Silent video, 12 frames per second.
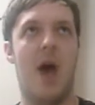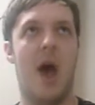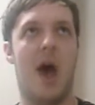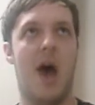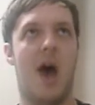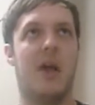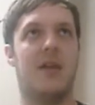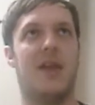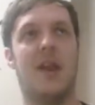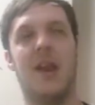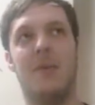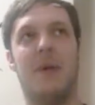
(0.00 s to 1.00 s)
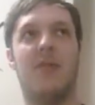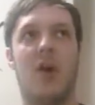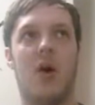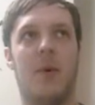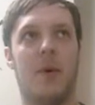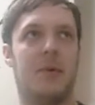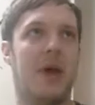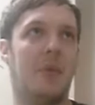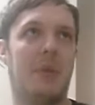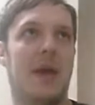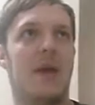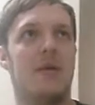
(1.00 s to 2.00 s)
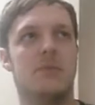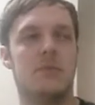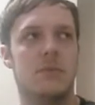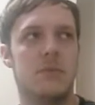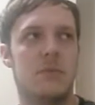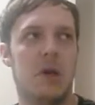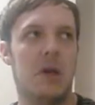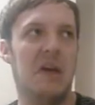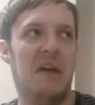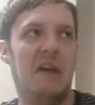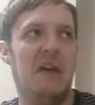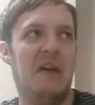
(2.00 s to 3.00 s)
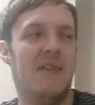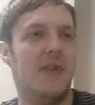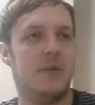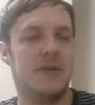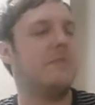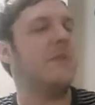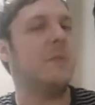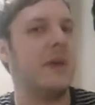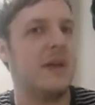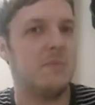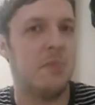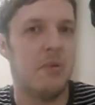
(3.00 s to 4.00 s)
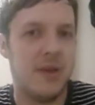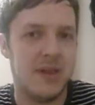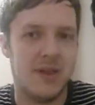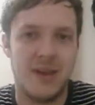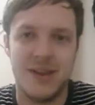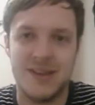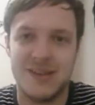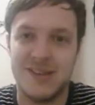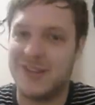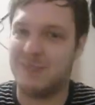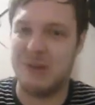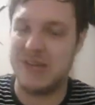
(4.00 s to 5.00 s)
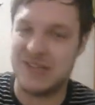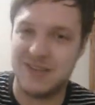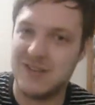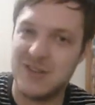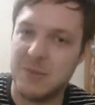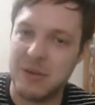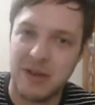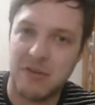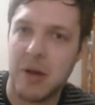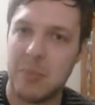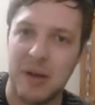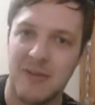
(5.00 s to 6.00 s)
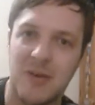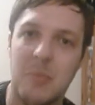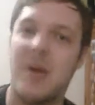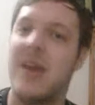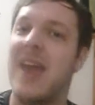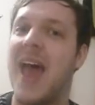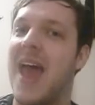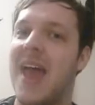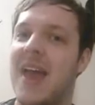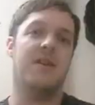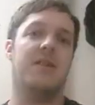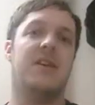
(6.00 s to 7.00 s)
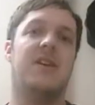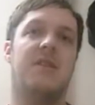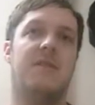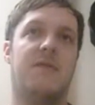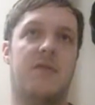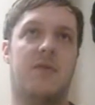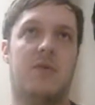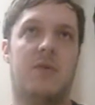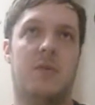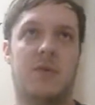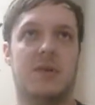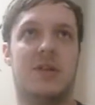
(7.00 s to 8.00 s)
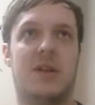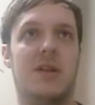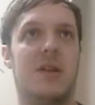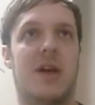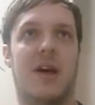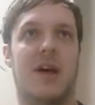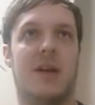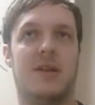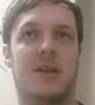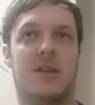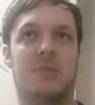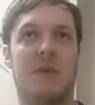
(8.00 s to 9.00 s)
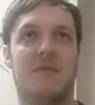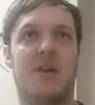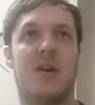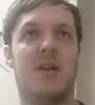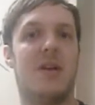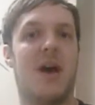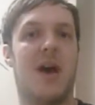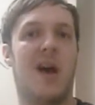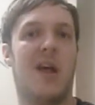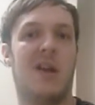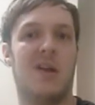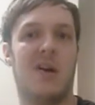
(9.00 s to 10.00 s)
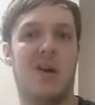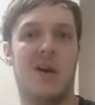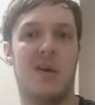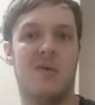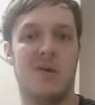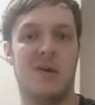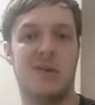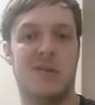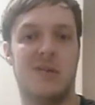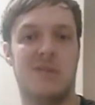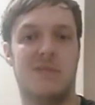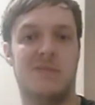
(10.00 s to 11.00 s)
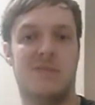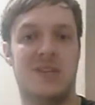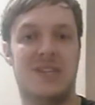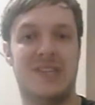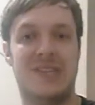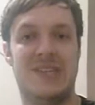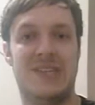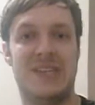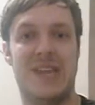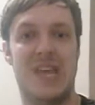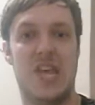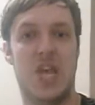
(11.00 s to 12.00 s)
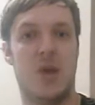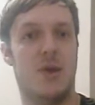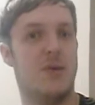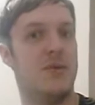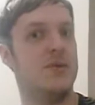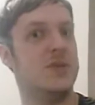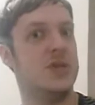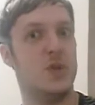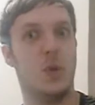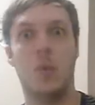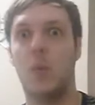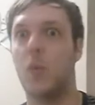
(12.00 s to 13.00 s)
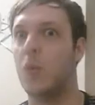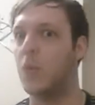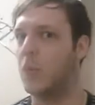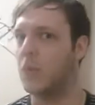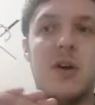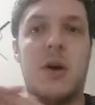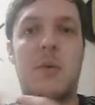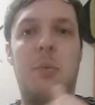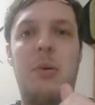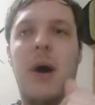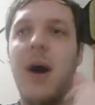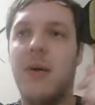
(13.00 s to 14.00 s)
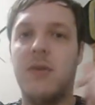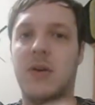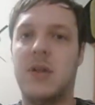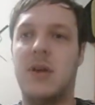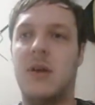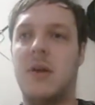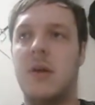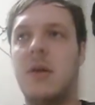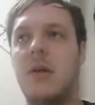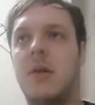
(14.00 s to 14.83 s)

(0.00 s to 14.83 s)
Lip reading: and then he made the whole world happy. That was the biggest pointless piece of stupid crap ever, but yay! Thank you for watching, and it's been fun, and I will see you soon. I will put up vlog 2,